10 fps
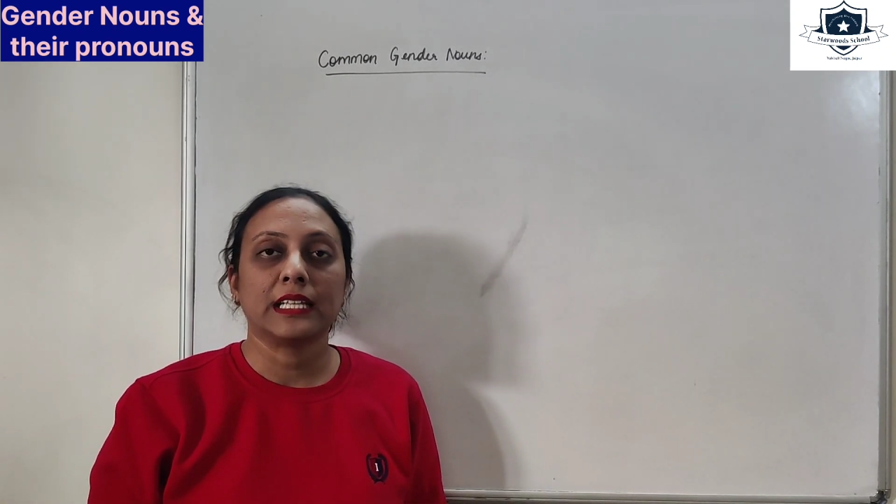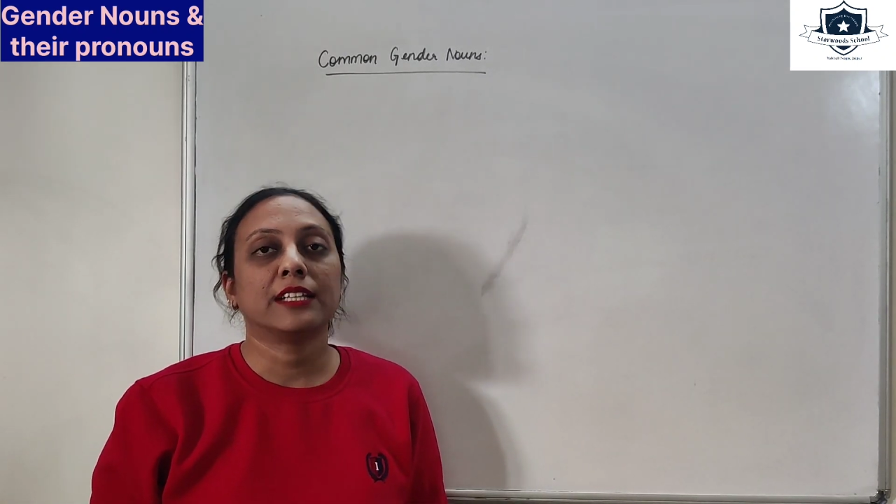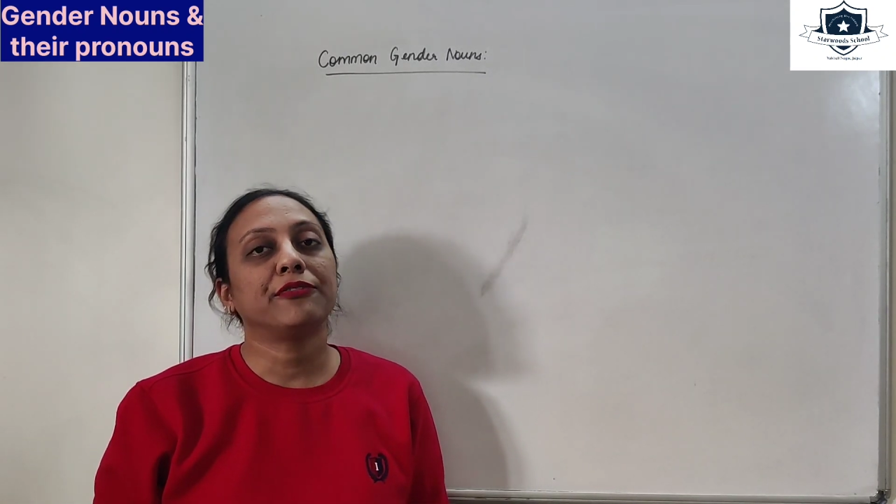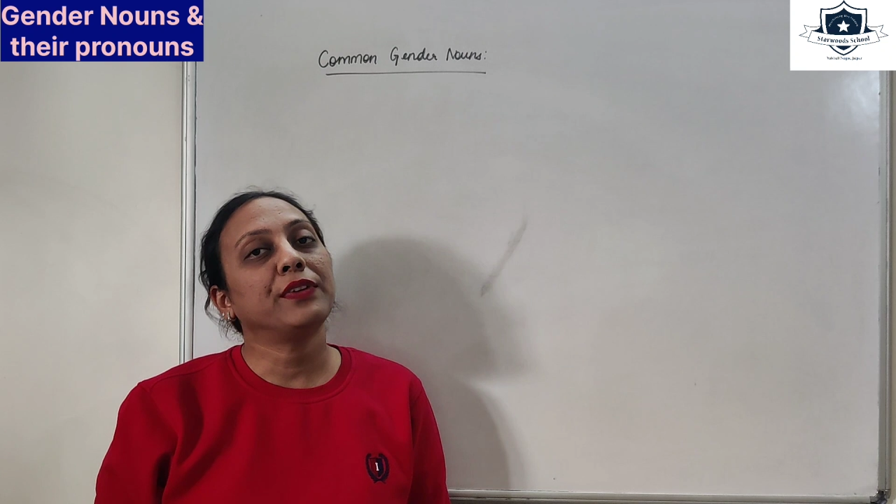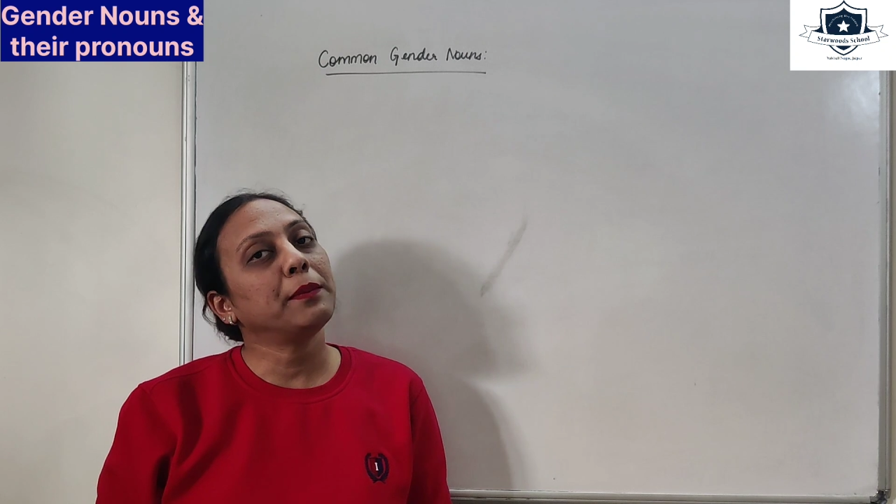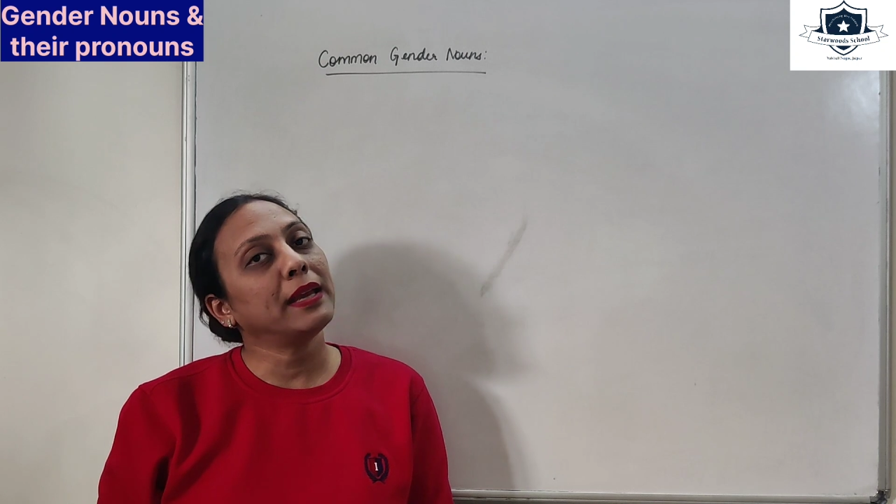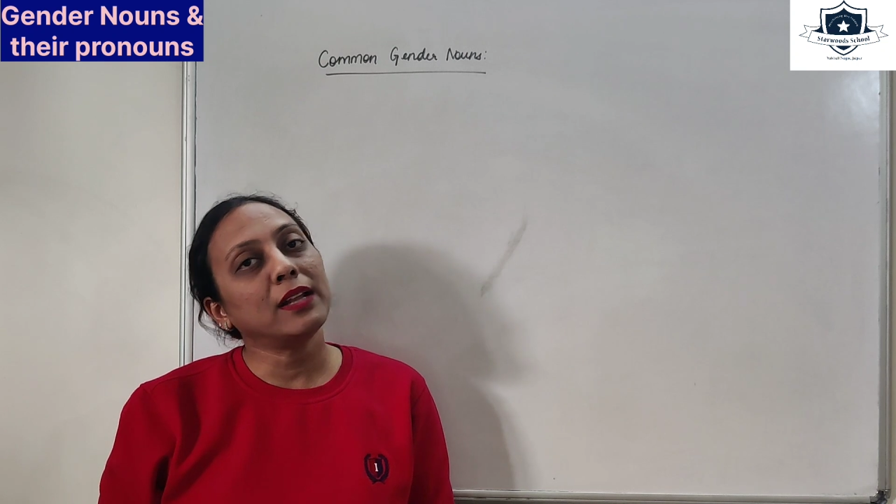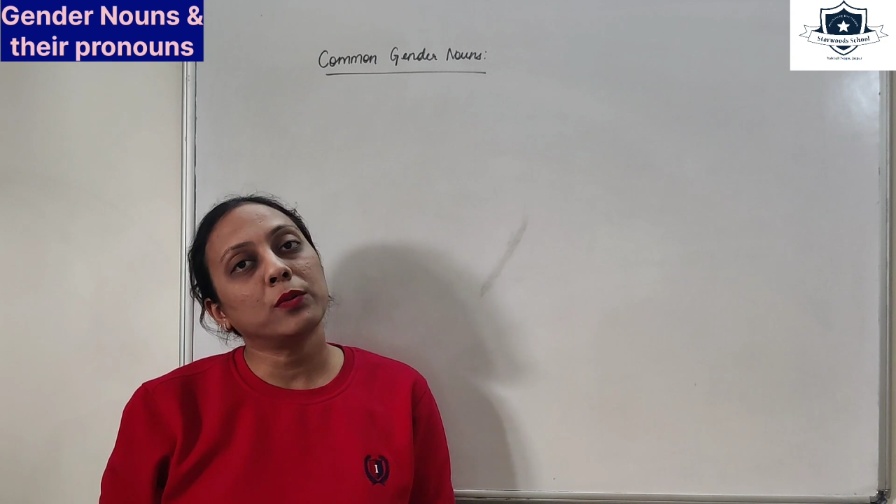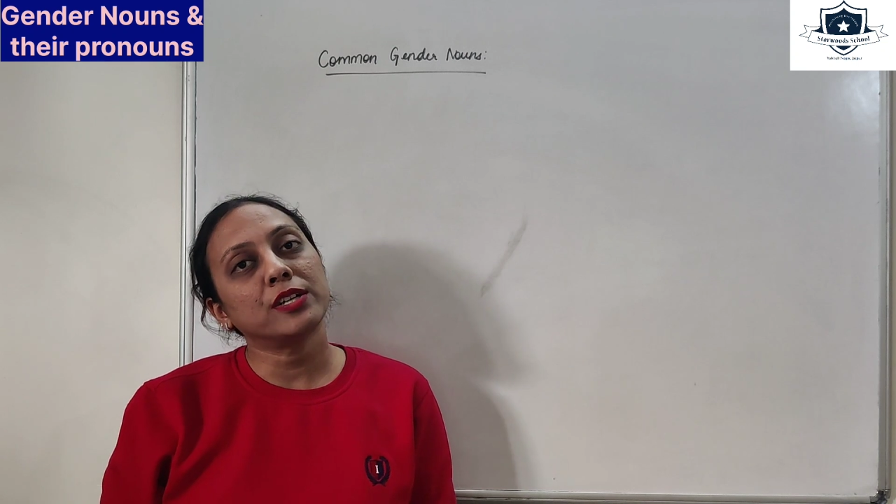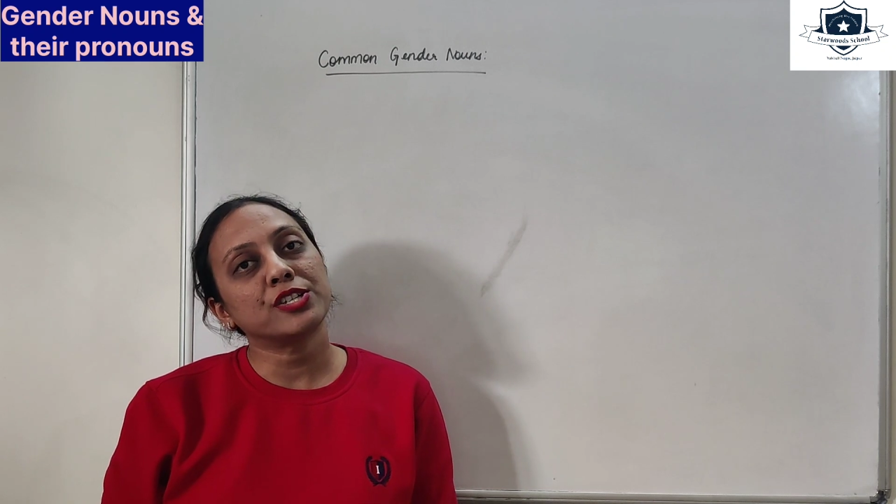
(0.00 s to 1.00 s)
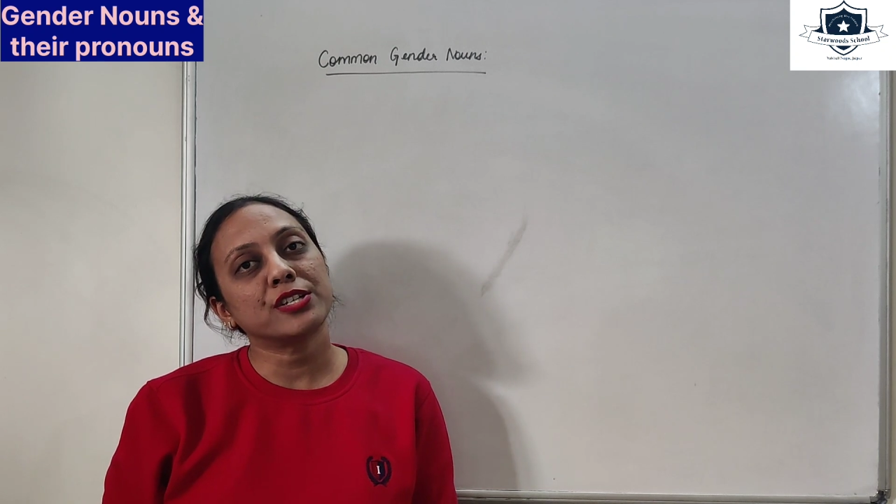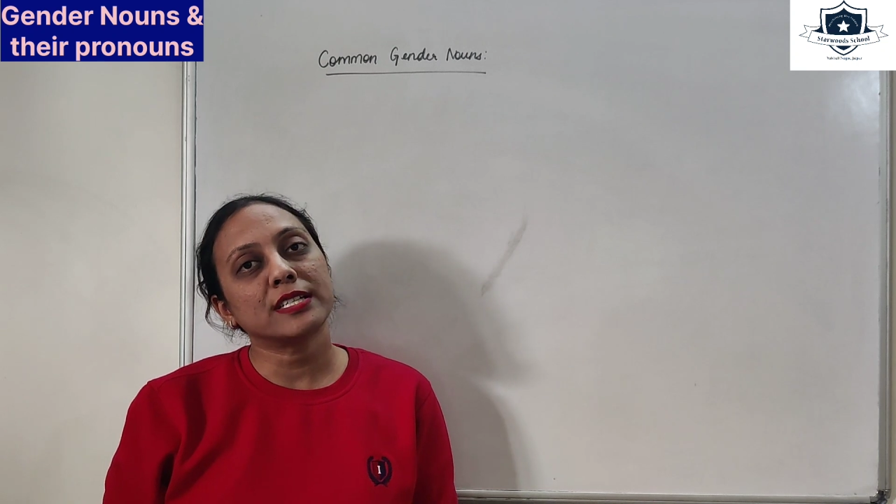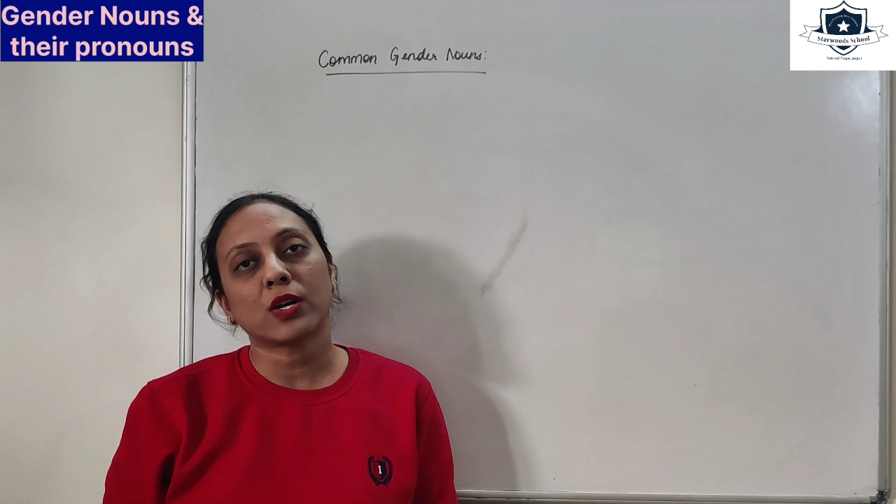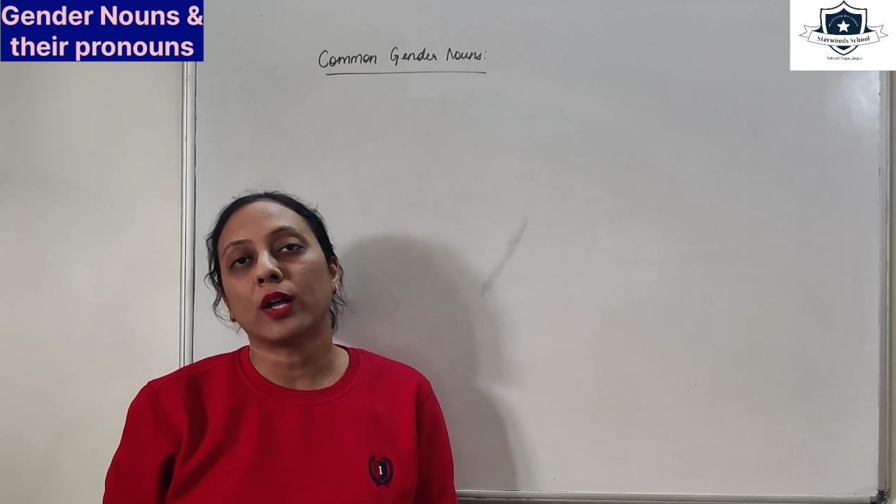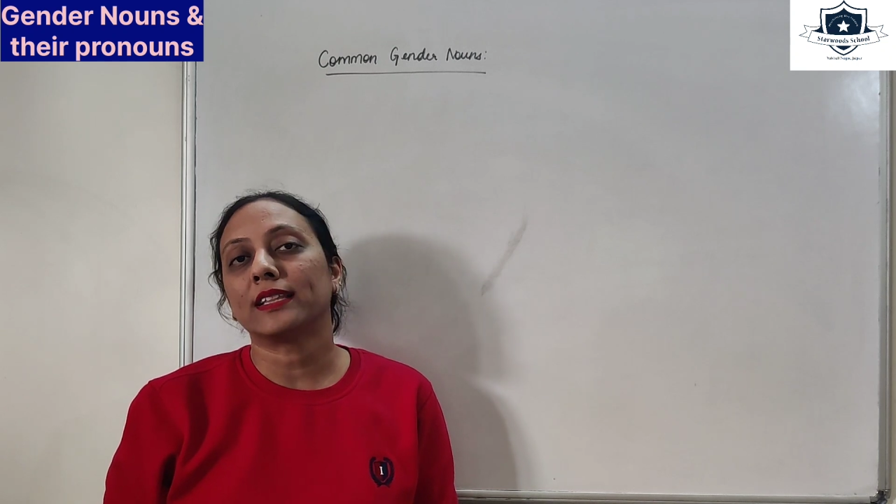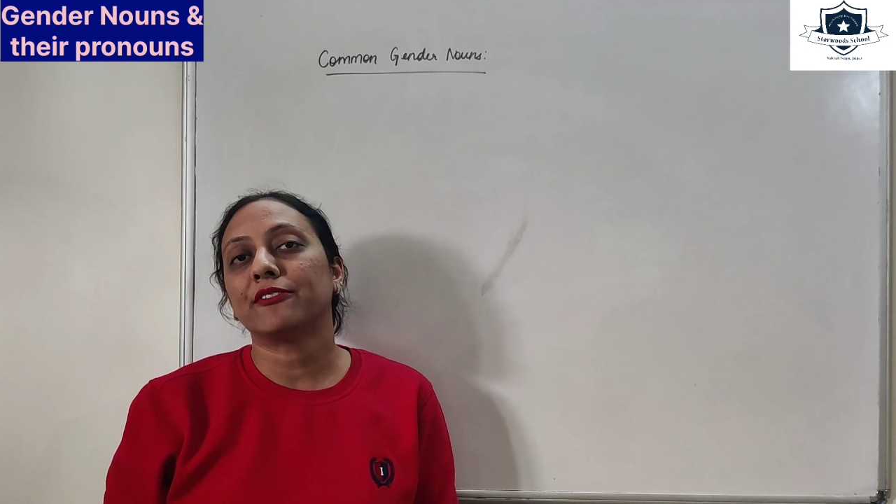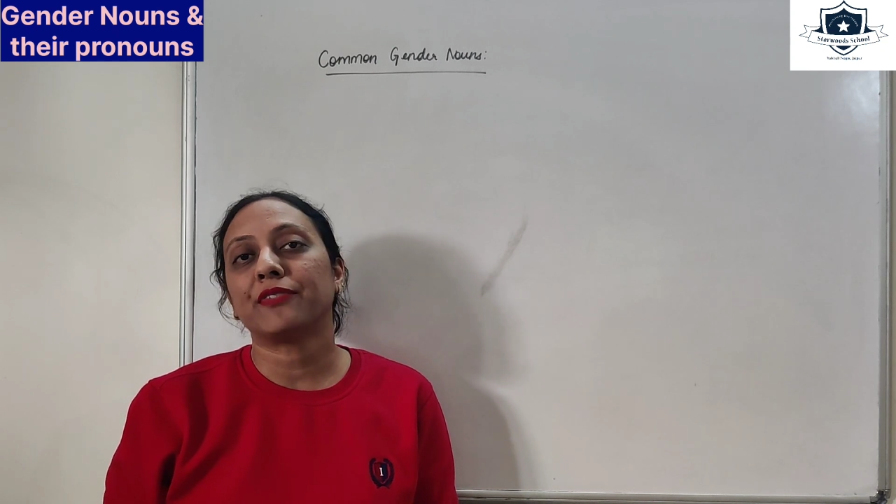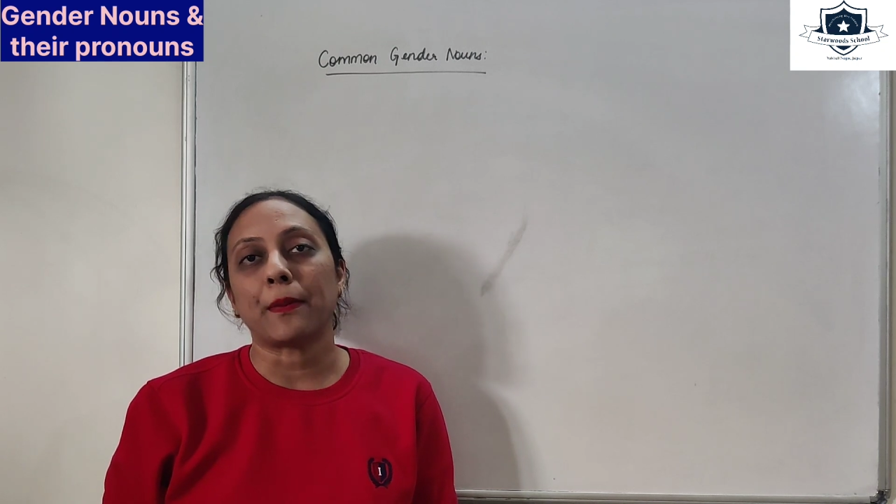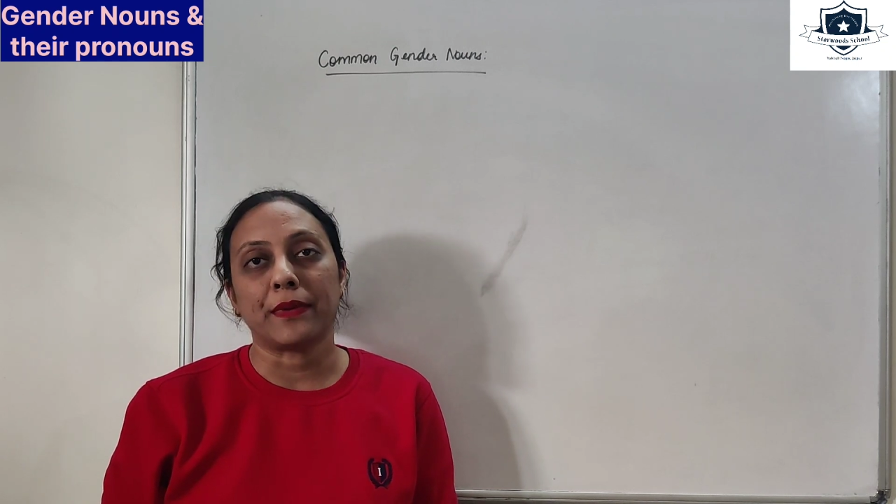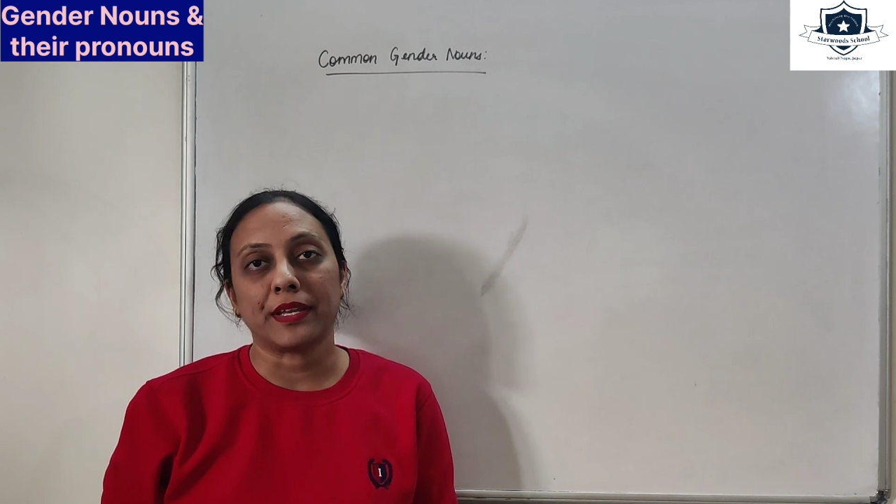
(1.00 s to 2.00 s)
the female version is called the
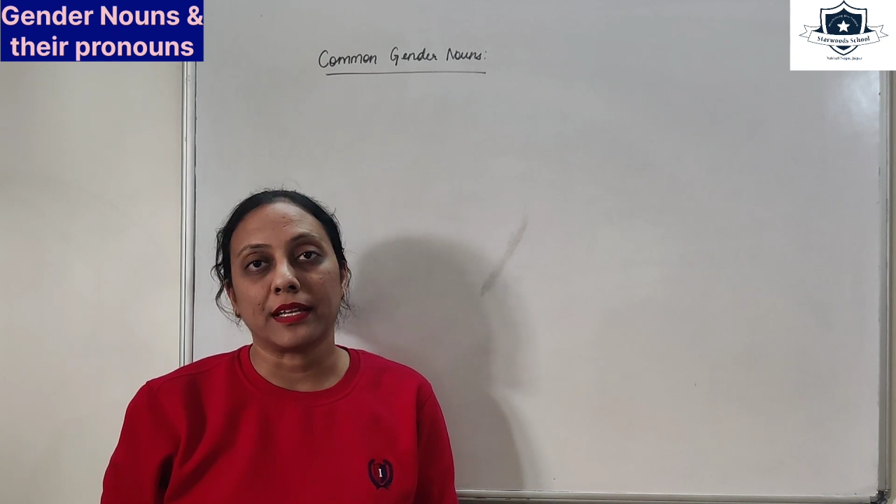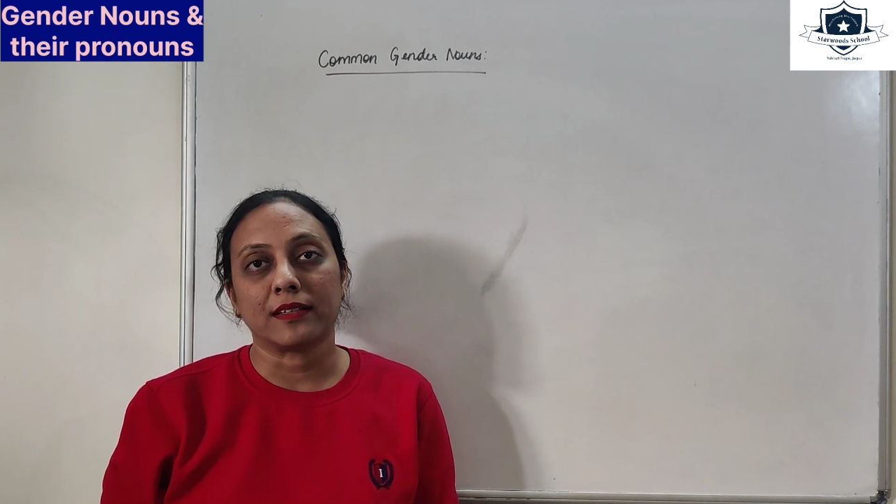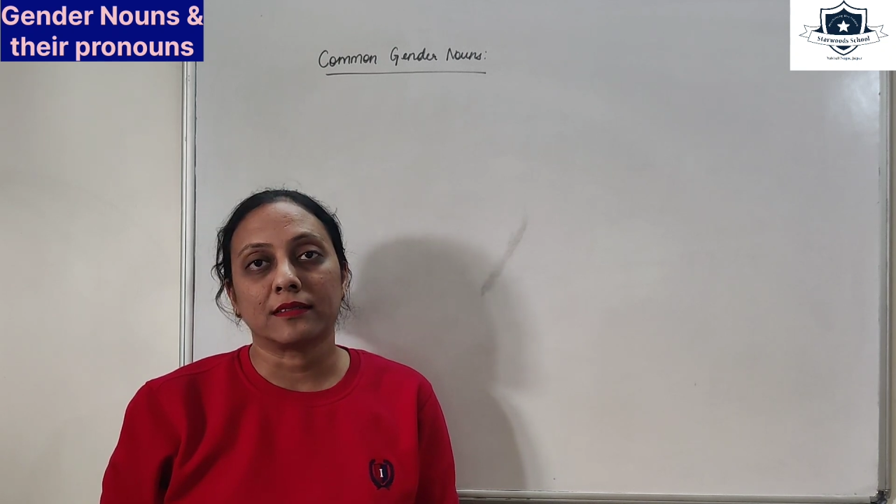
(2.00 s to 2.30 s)
feminine.